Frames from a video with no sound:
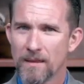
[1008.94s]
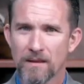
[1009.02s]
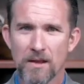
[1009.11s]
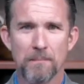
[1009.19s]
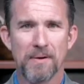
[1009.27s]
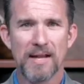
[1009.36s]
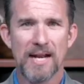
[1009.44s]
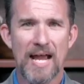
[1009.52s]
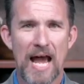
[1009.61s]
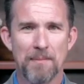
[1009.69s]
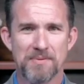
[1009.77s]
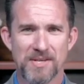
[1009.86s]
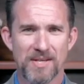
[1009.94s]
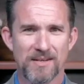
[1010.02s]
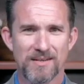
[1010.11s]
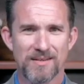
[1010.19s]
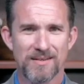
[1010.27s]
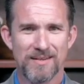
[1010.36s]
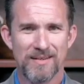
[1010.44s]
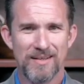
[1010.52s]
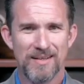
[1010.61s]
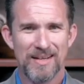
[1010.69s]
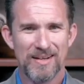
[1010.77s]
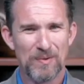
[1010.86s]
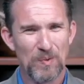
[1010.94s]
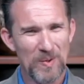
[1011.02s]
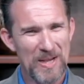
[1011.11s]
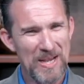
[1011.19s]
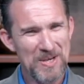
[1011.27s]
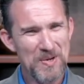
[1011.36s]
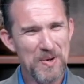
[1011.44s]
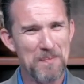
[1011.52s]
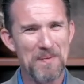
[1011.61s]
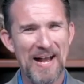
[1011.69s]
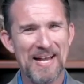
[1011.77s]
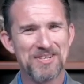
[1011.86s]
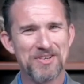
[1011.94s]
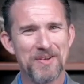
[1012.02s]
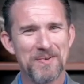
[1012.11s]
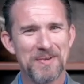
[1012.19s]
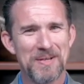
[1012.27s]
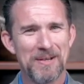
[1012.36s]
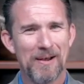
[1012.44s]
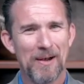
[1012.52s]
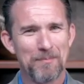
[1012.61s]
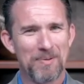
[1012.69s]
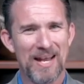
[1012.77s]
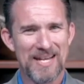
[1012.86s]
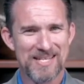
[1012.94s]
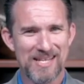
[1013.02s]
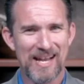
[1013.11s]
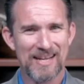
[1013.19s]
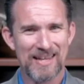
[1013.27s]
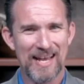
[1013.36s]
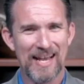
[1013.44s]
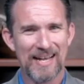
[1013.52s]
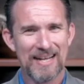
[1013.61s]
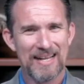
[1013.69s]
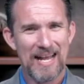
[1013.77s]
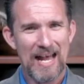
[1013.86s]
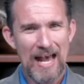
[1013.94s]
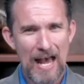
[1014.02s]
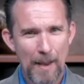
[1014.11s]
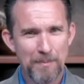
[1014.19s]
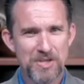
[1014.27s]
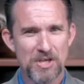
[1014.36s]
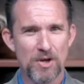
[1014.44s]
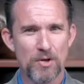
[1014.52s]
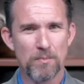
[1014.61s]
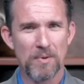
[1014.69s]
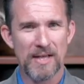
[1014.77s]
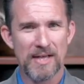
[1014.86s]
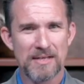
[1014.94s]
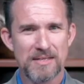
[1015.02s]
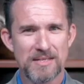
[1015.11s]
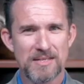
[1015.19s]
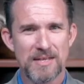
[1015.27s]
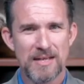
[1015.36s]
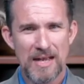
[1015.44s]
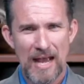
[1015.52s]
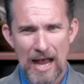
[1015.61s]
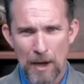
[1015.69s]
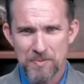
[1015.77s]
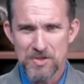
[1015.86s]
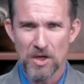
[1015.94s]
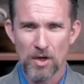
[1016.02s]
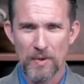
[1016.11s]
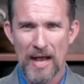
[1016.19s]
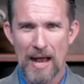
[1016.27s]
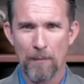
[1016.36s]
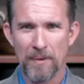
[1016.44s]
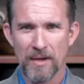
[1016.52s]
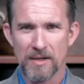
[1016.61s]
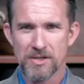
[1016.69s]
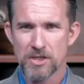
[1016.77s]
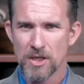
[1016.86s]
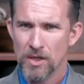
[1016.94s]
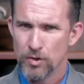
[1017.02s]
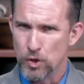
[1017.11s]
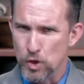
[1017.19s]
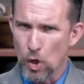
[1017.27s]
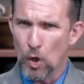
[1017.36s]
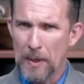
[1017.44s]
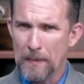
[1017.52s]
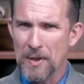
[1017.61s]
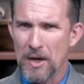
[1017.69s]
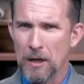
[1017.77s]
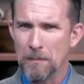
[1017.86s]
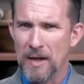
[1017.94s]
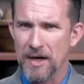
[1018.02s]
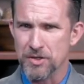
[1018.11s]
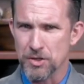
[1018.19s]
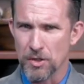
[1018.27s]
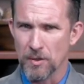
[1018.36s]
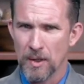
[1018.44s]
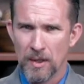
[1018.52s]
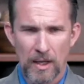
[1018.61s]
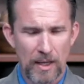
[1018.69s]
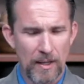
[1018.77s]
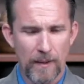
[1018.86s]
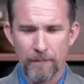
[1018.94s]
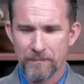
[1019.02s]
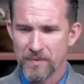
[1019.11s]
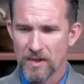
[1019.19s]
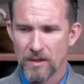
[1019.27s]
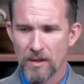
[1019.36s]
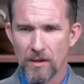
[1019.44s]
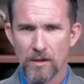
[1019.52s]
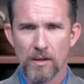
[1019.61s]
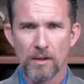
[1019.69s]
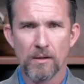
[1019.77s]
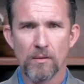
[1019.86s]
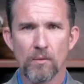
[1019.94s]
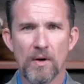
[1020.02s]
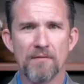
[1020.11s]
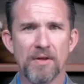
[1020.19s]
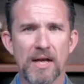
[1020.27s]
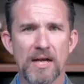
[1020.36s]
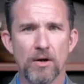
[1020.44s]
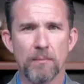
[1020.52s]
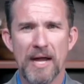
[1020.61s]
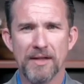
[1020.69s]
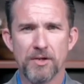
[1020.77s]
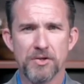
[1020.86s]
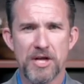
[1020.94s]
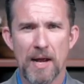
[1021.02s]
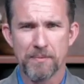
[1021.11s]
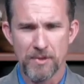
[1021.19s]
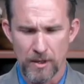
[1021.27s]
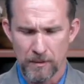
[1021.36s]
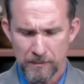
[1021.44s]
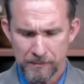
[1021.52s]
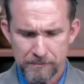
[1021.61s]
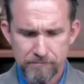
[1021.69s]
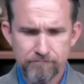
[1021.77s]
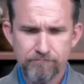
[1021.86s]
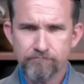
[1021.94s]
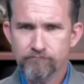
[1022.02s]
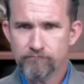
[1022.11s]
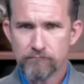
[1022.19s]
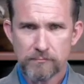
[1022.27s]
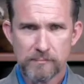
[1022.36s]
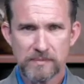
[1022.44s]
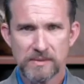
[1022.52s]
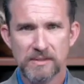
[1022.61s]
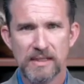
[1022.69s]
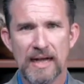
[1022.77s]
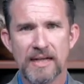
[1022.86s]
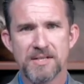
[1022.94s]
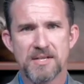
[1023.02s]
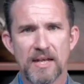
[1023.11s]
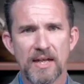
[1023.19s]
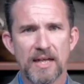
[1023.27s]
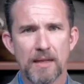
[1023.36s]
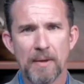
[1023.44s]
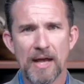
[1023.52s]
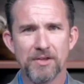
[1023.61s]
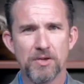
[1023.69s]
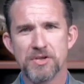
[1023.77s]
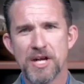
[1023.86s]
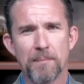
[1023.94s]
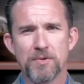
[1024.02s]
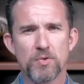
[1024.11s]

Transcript: completely absent. Can you imagine a place like that? absolute bliss, absolute happiness, joy beyond measure. Um, uh, Revelation or Matthew chapter 19 and Matthew chapter